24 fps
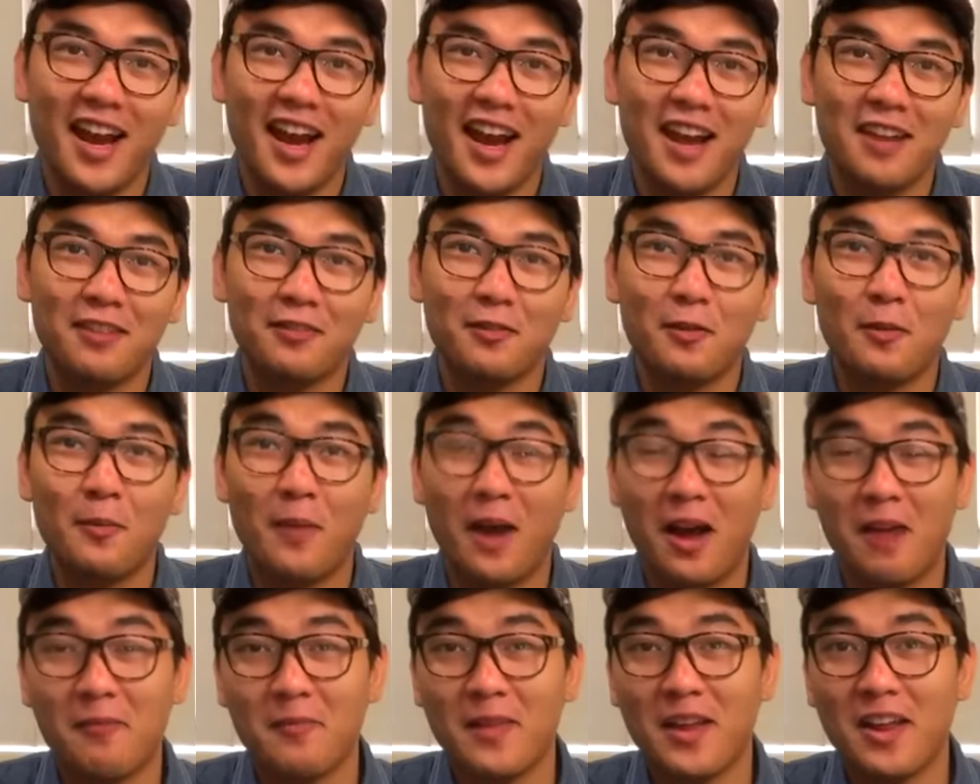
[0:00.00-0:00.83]
It's
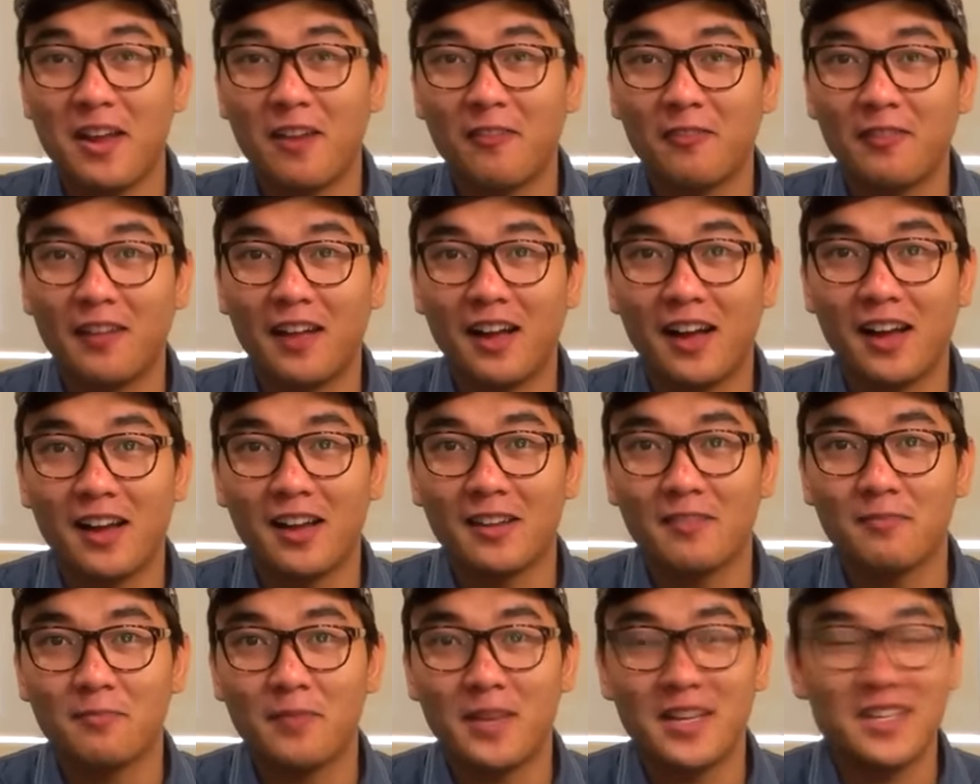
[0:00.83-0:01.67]
remind me of
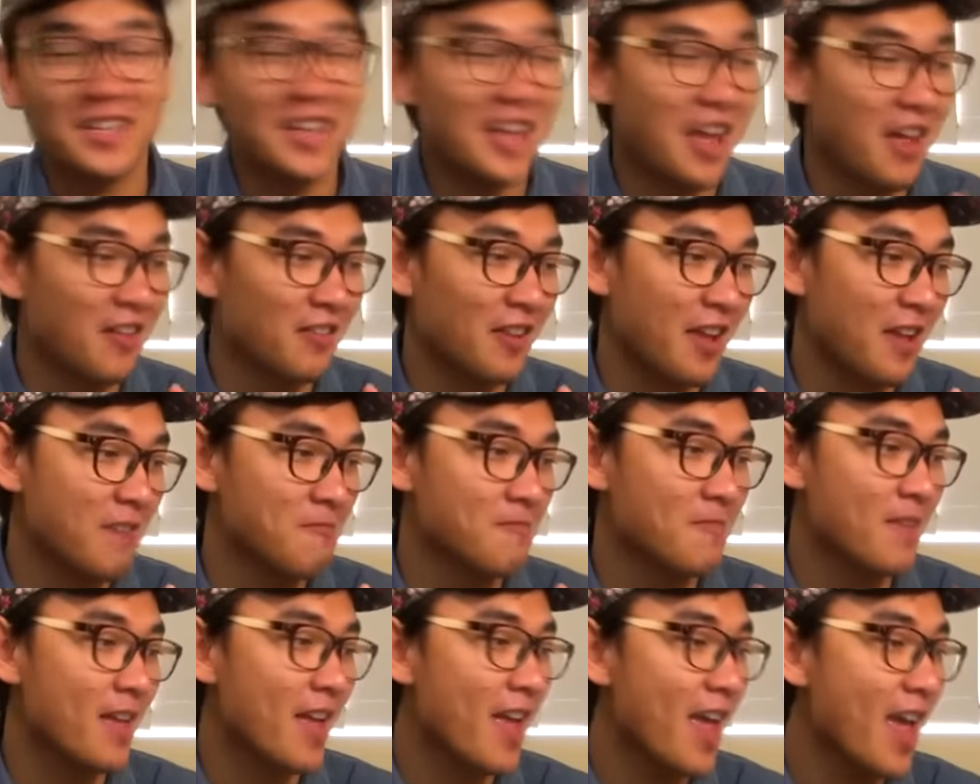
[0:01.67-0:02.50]
like
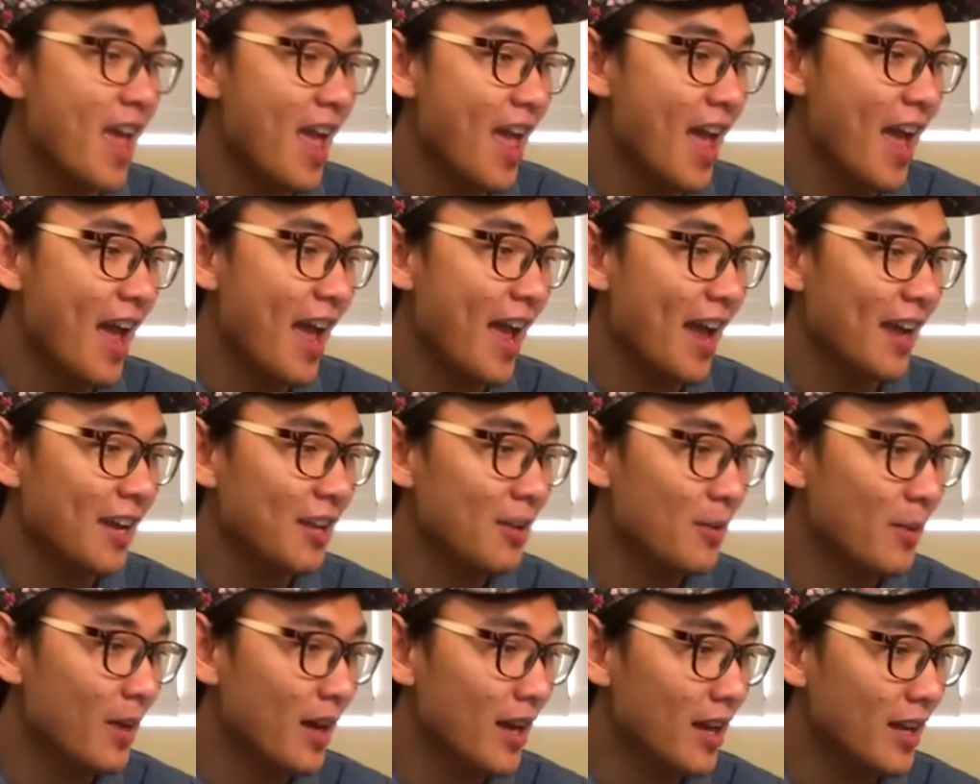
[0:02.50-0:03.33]
BDSM.
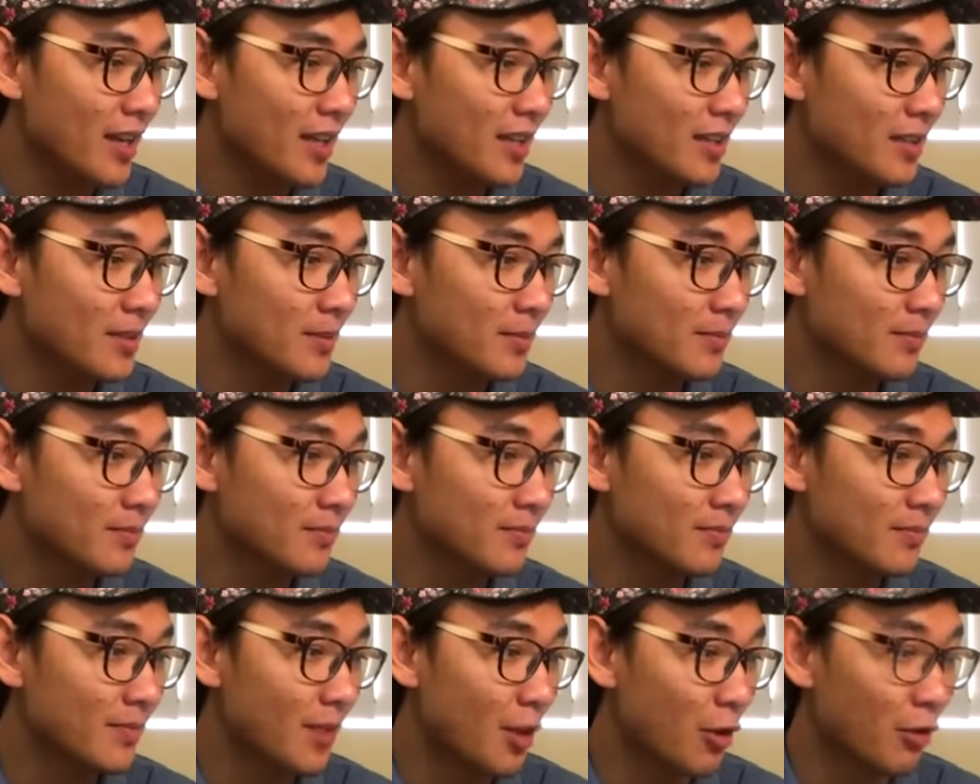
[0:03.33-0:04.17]
Anyway,
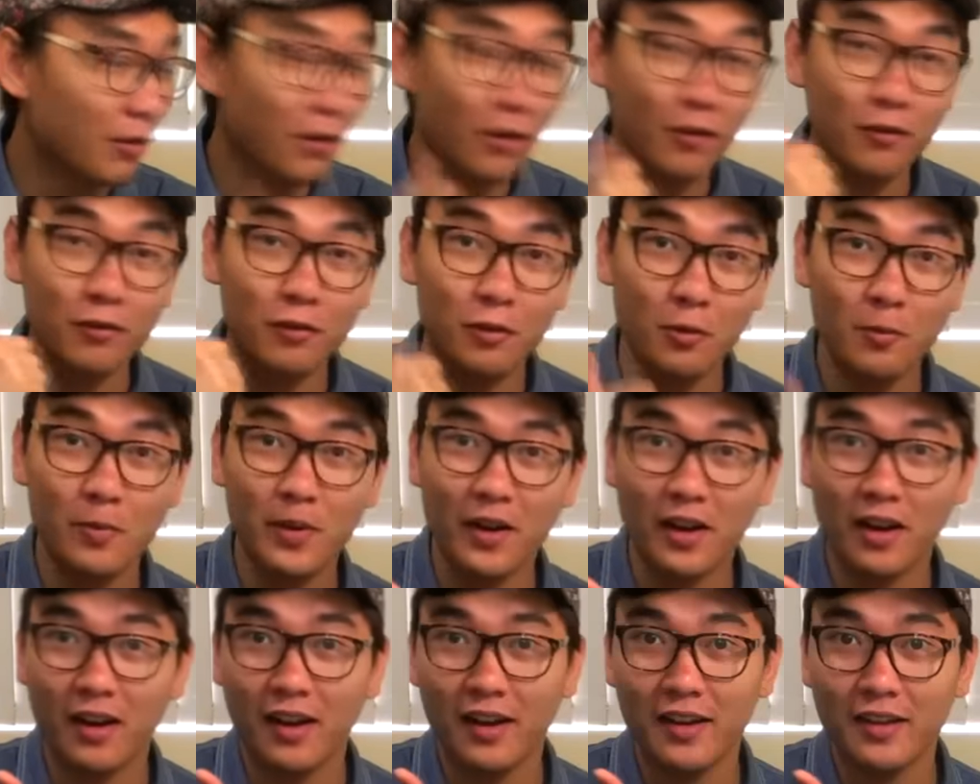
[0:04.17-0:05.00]
the song's
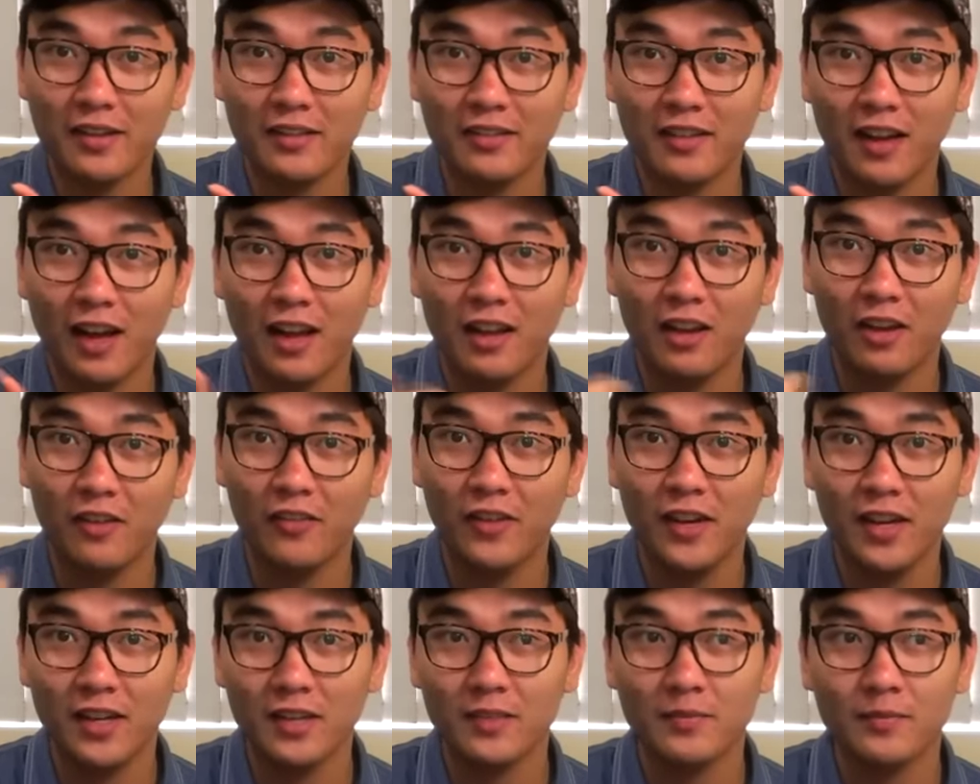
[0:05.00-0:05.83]
super nice. I
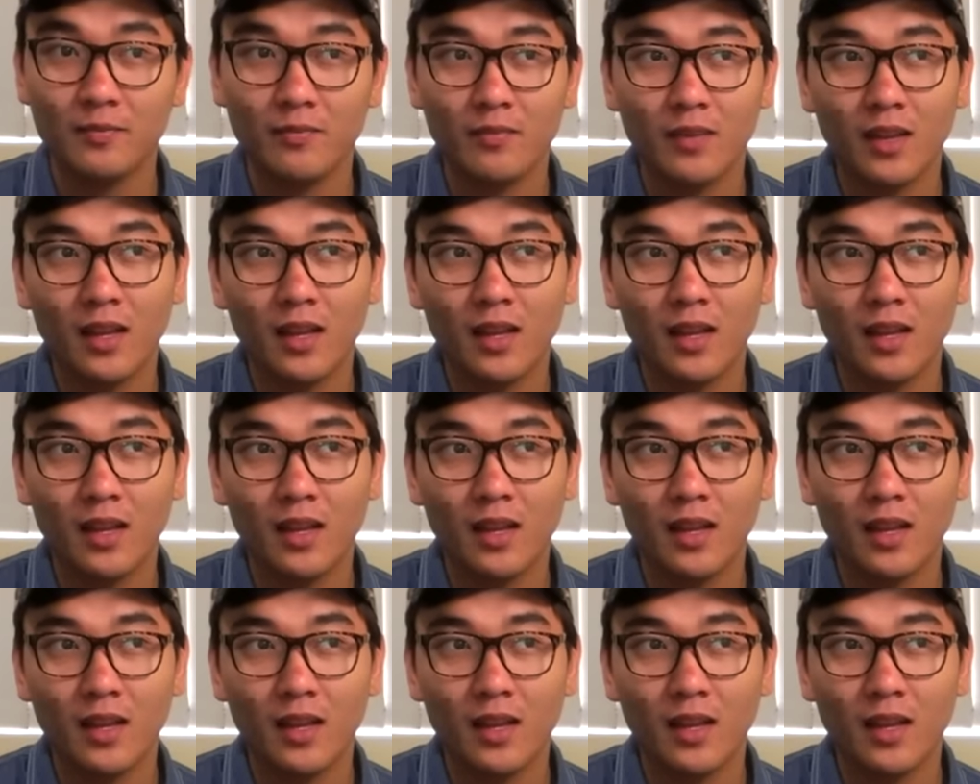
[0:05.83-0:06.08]
love it.